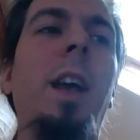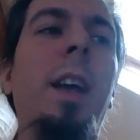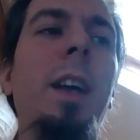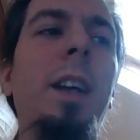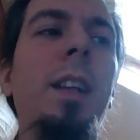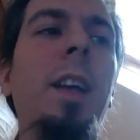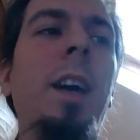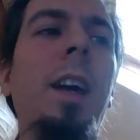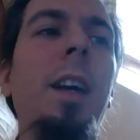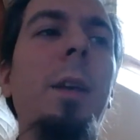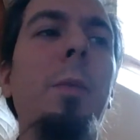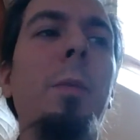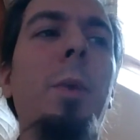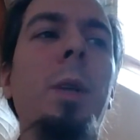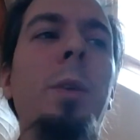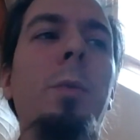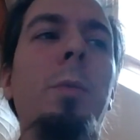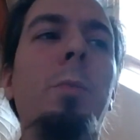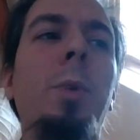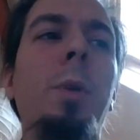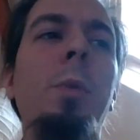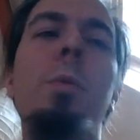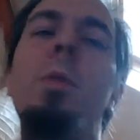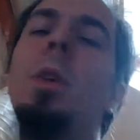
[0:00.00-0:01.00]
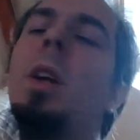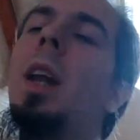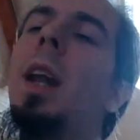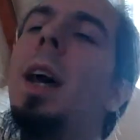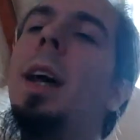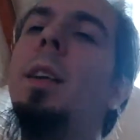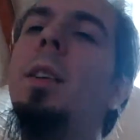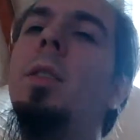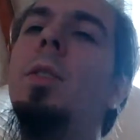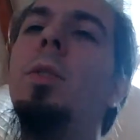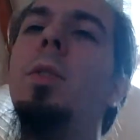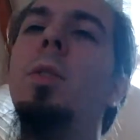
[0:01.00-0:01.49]
ideally, what we would
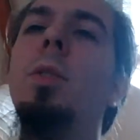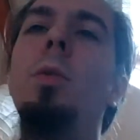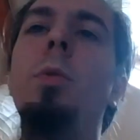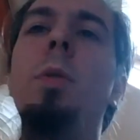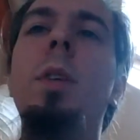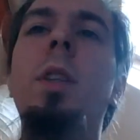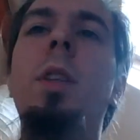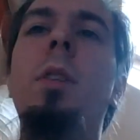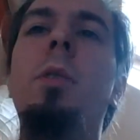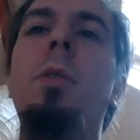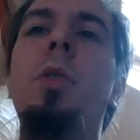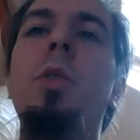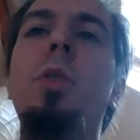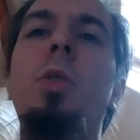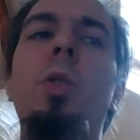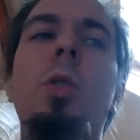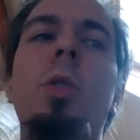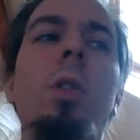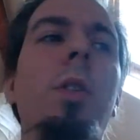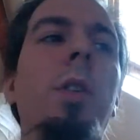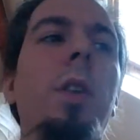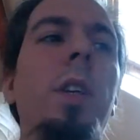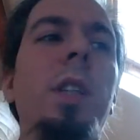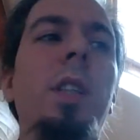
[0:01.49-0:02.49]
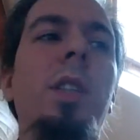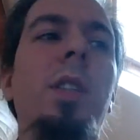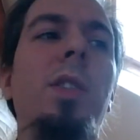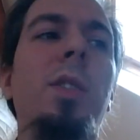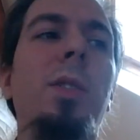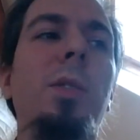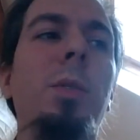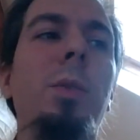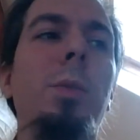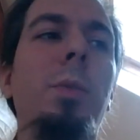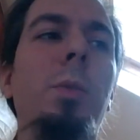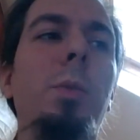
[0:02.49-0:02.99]
like to do in the future is
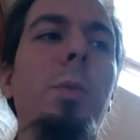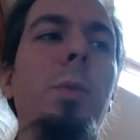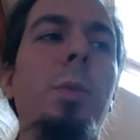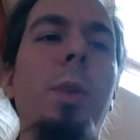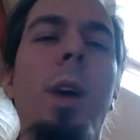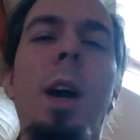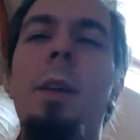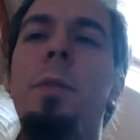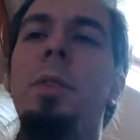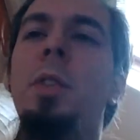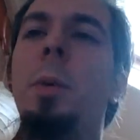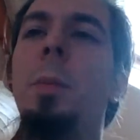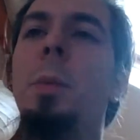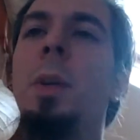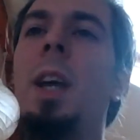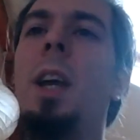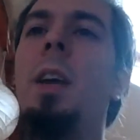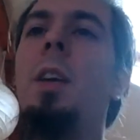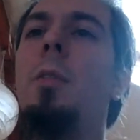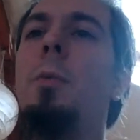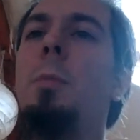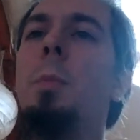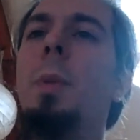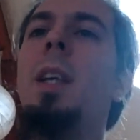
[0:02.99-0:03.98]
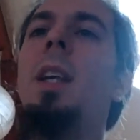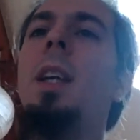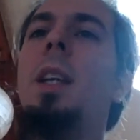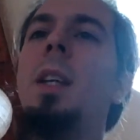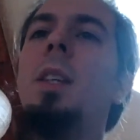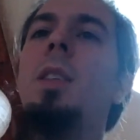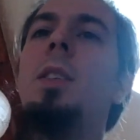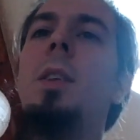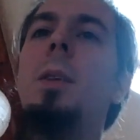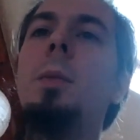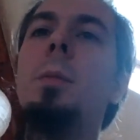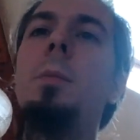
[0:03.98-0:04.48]
to have some kind of
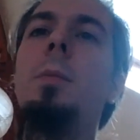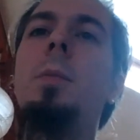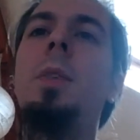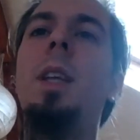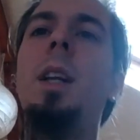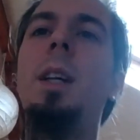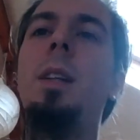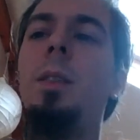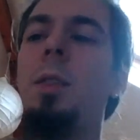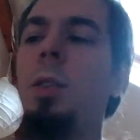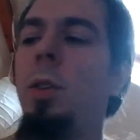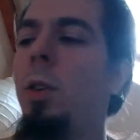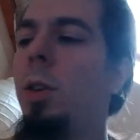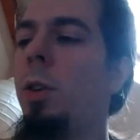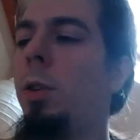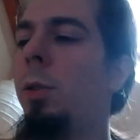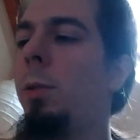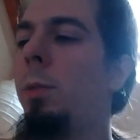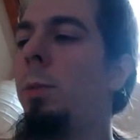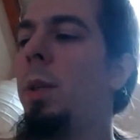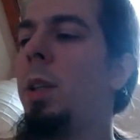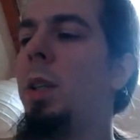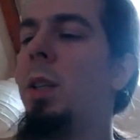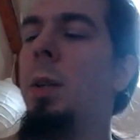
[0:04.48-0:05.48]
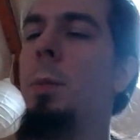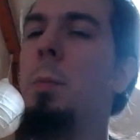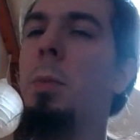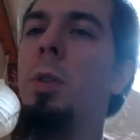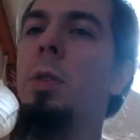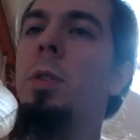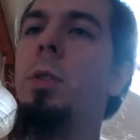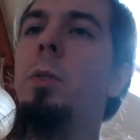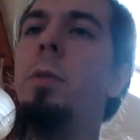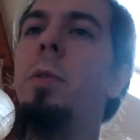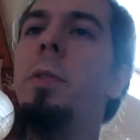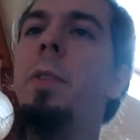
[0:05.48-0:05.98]
mechanism that is
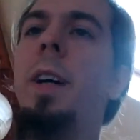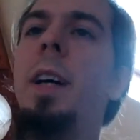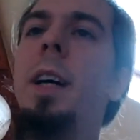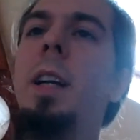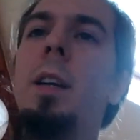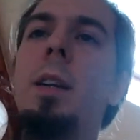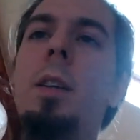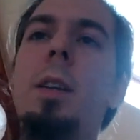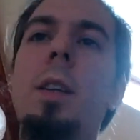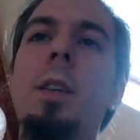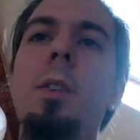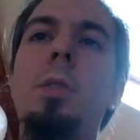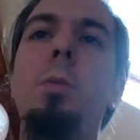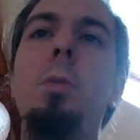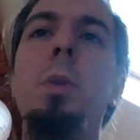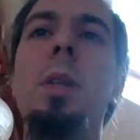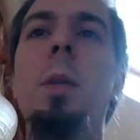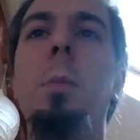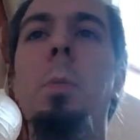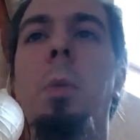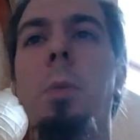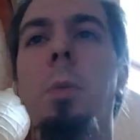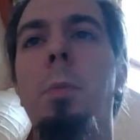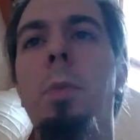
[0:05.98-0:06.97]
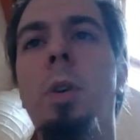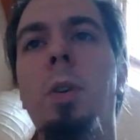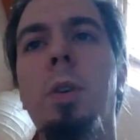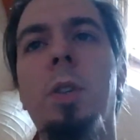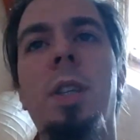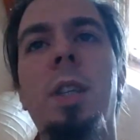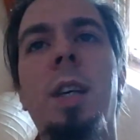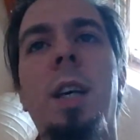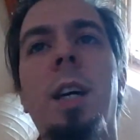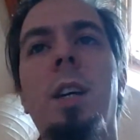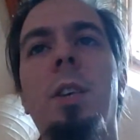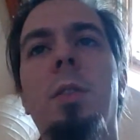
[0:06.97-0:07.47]
able to find a suitable block
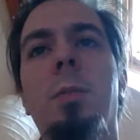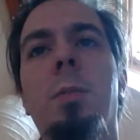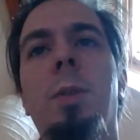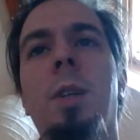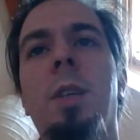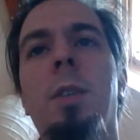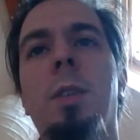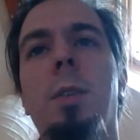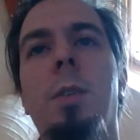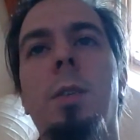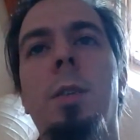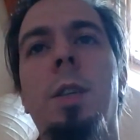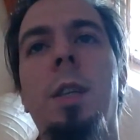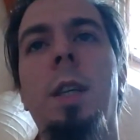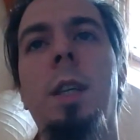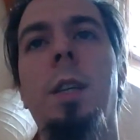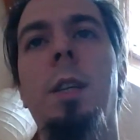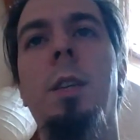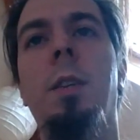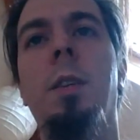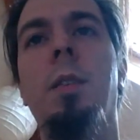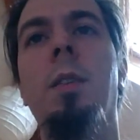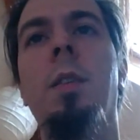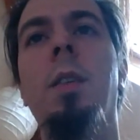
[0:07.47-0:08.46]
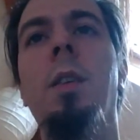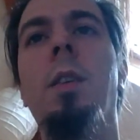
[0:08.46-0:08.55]
size rather than